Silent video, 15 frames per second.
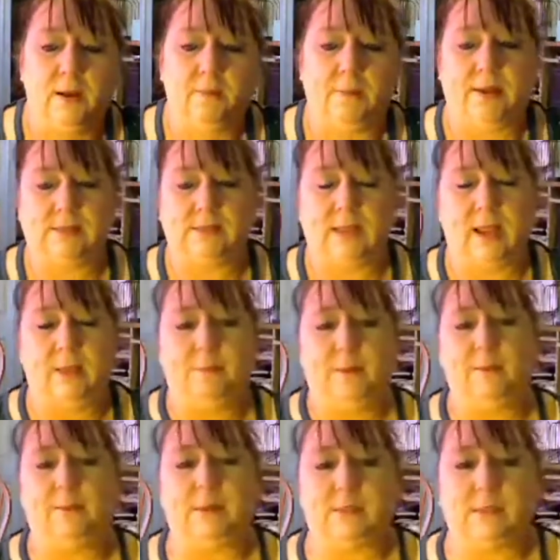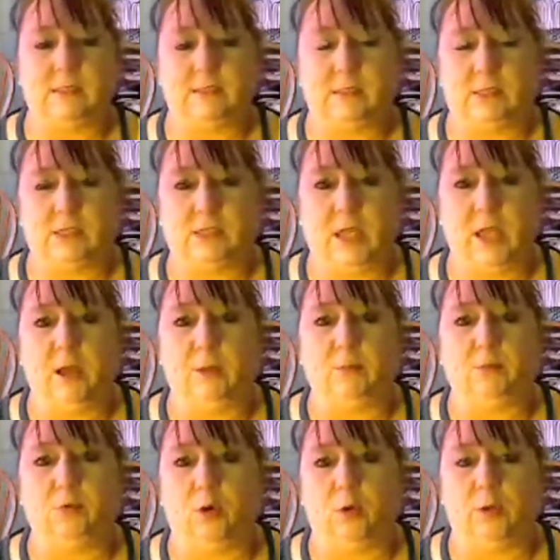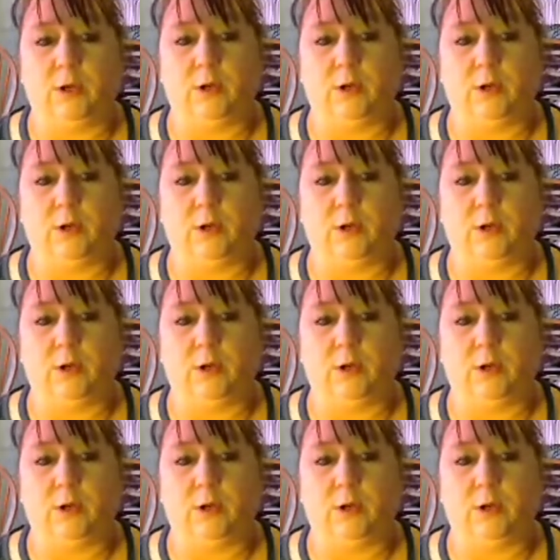my stamping business just kept growing